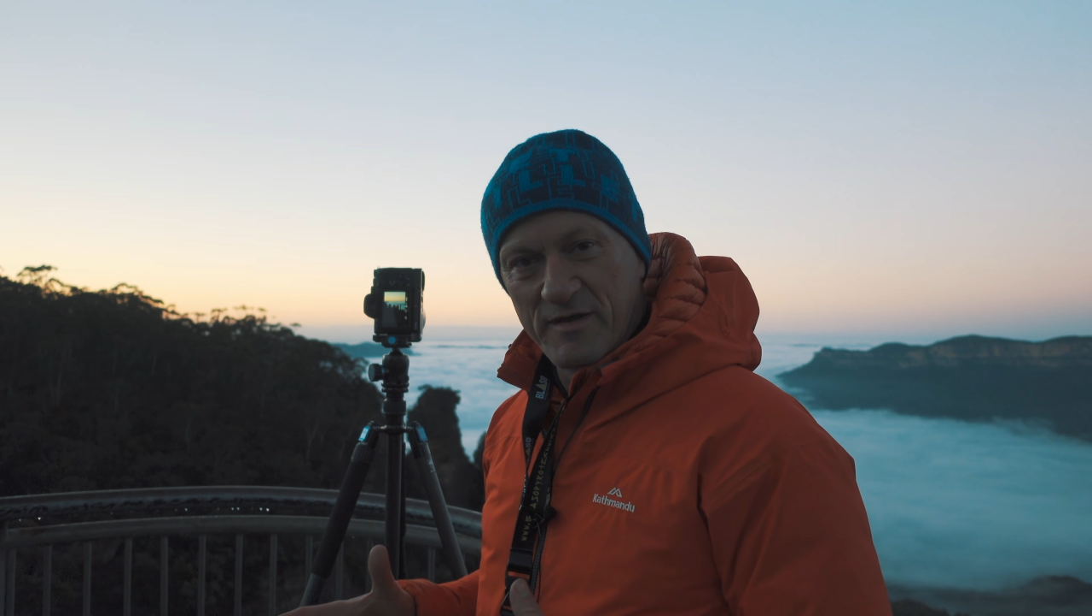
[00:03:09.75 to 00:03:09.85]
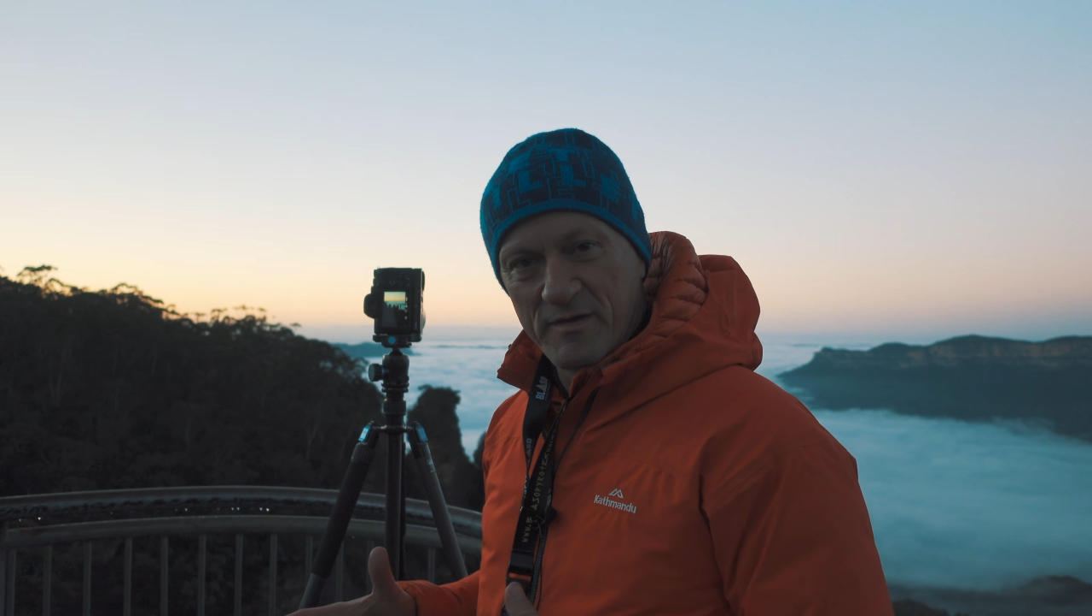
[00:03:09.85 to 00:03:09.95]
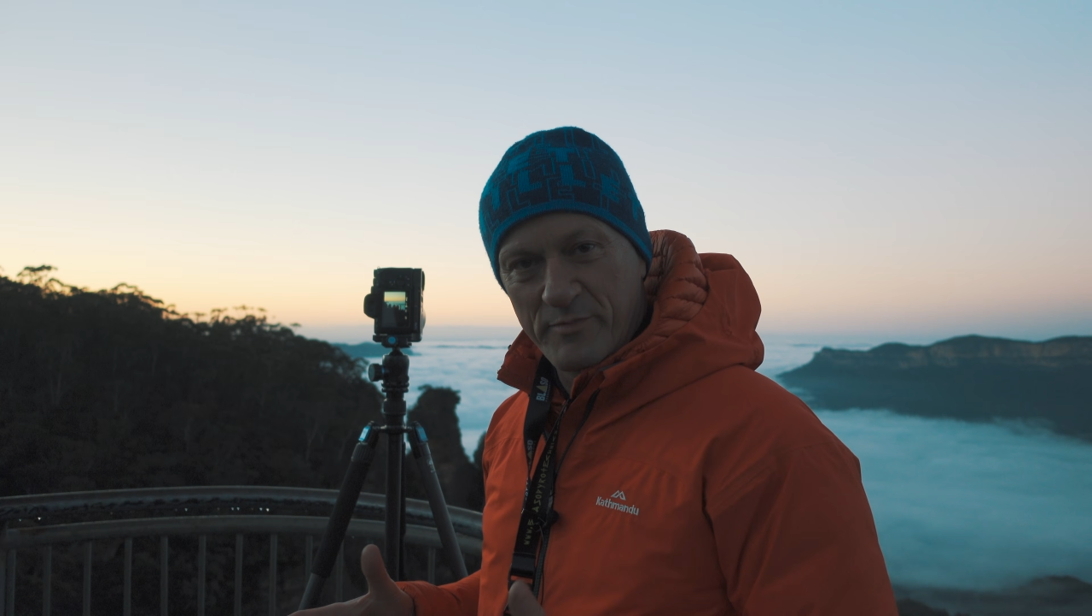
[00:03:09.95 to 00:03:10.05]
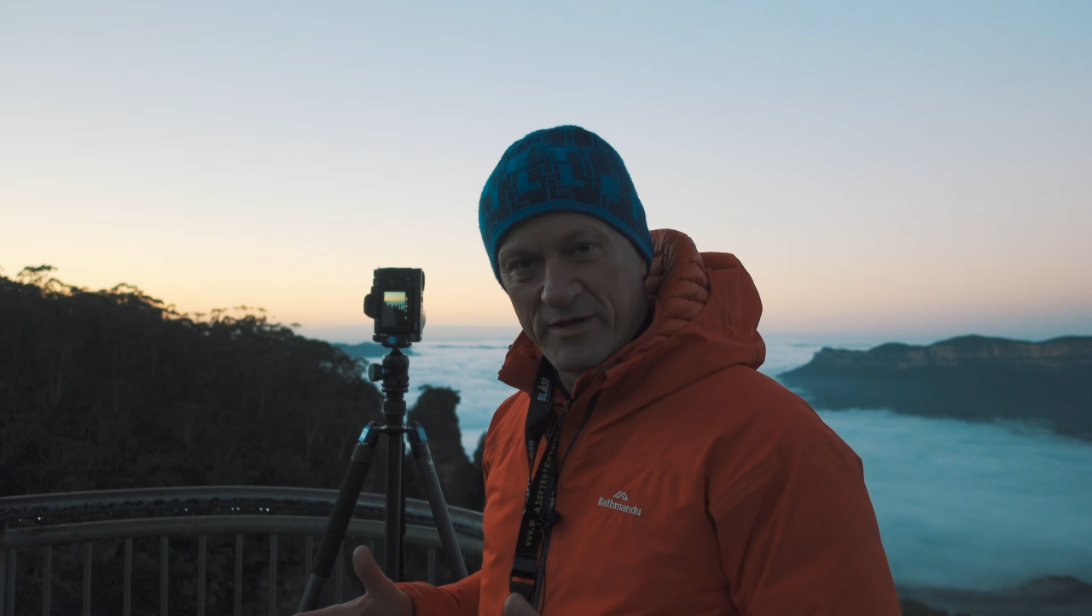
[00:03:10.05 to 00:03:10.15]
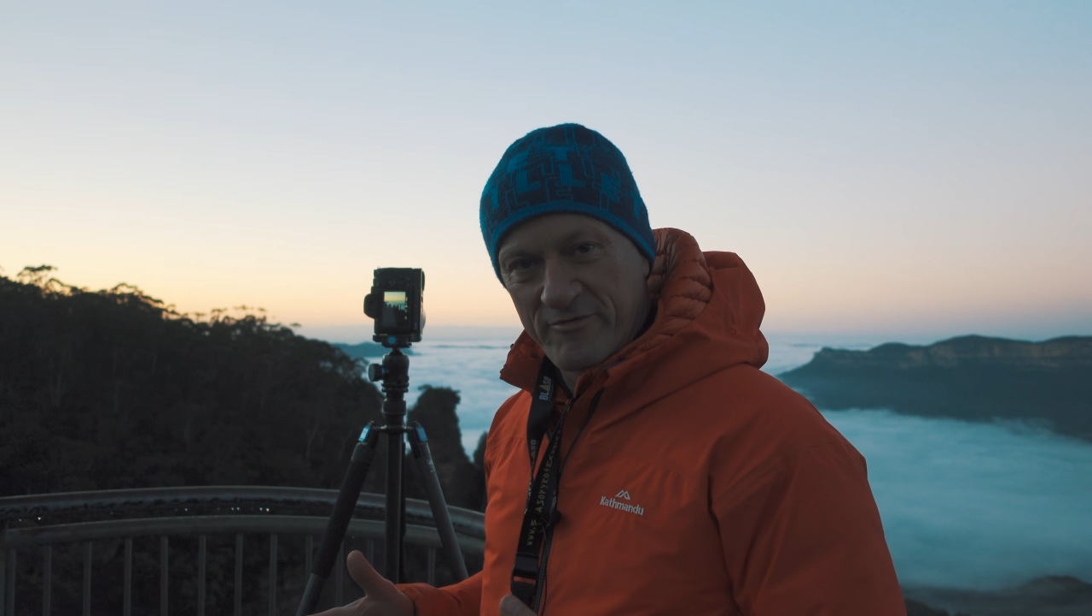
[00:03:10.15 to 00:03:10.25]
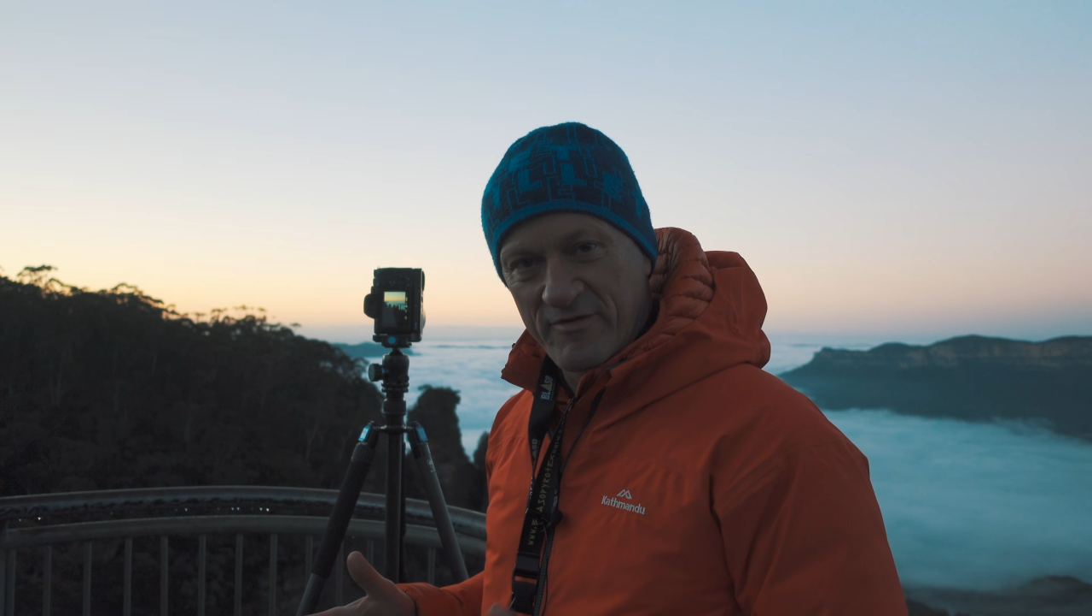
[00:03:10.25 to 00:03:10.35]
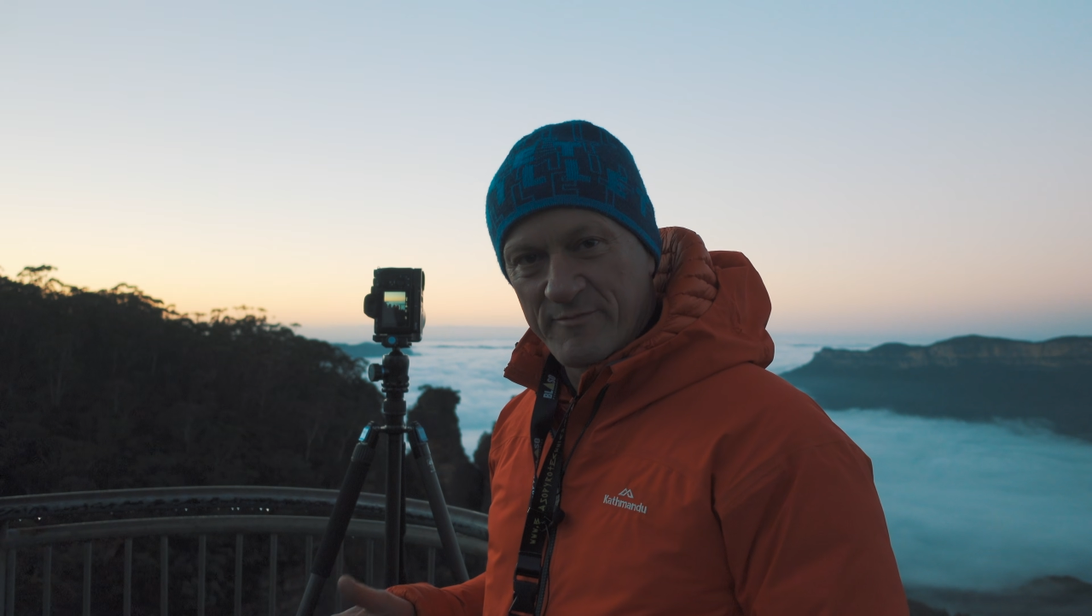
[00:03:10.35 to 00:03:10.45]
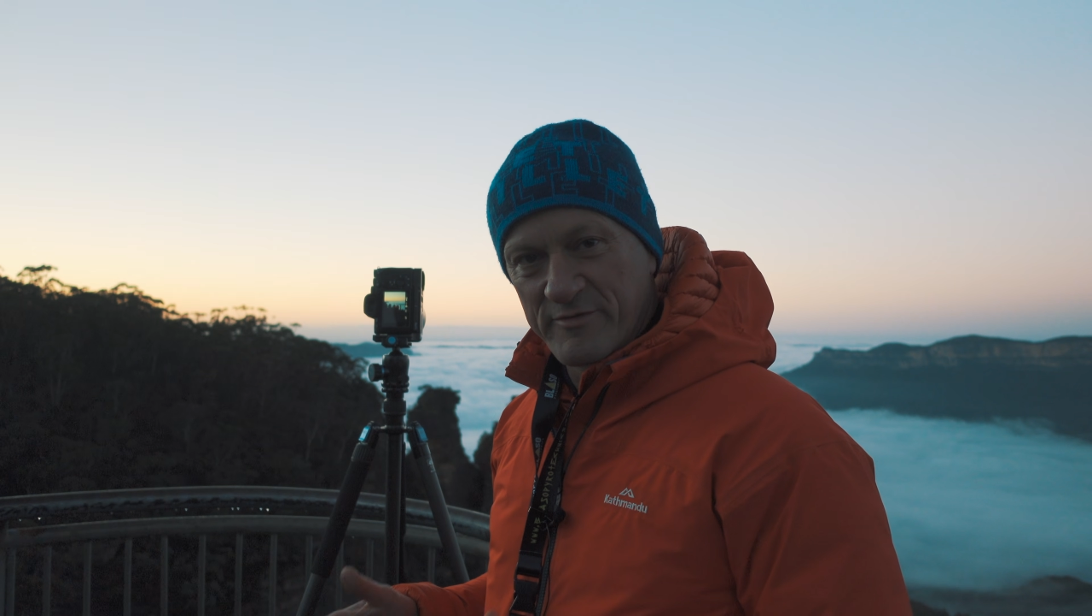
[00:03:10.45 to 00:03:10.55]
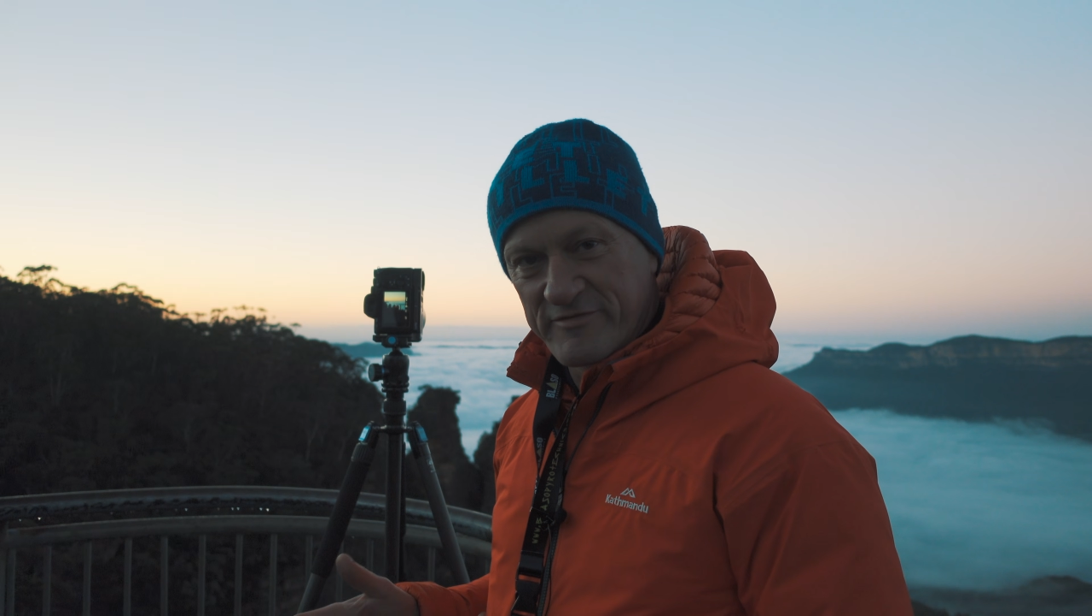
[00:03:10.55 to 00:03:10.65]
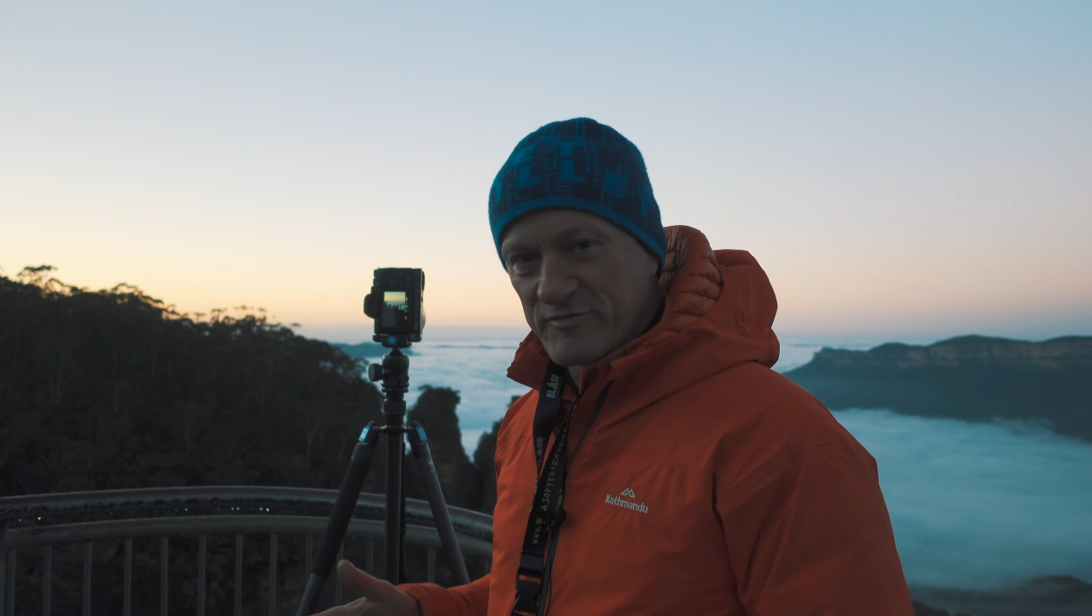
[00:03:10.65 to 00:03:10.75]
a
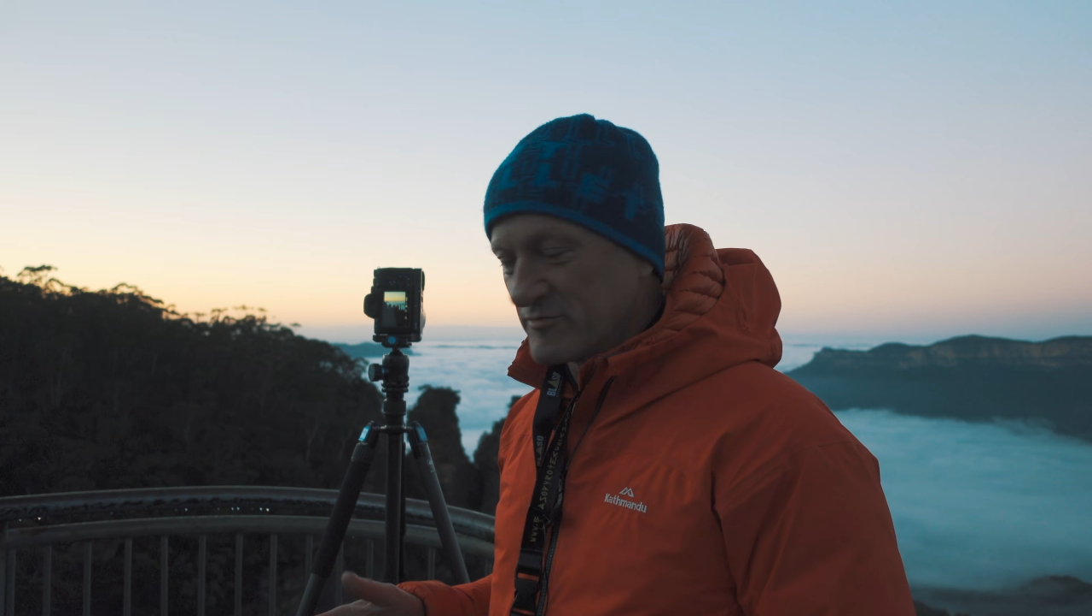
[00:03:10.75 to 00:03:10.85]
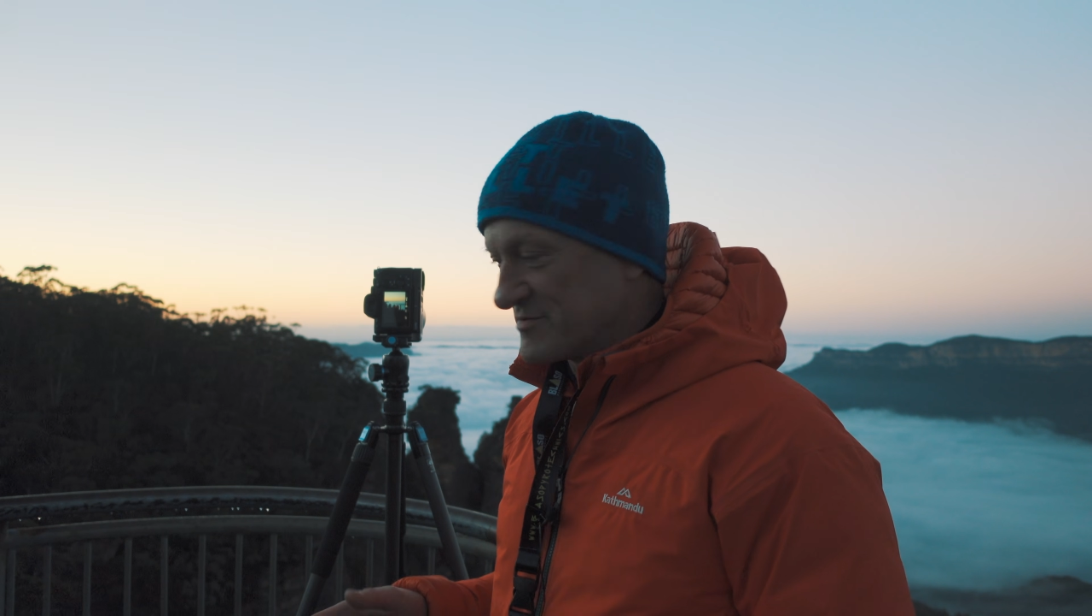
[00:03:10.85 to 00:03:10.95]
panorama of the whole